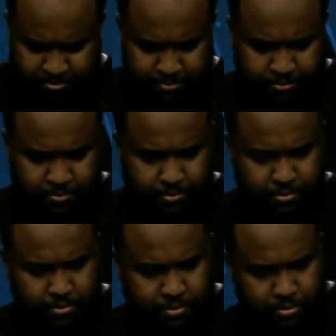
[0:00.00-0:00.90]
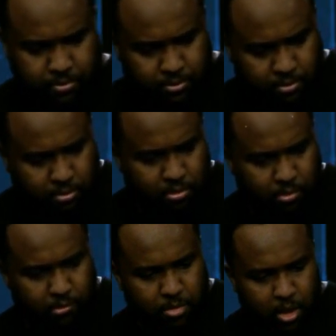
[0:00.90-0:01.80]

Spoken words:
[no speech]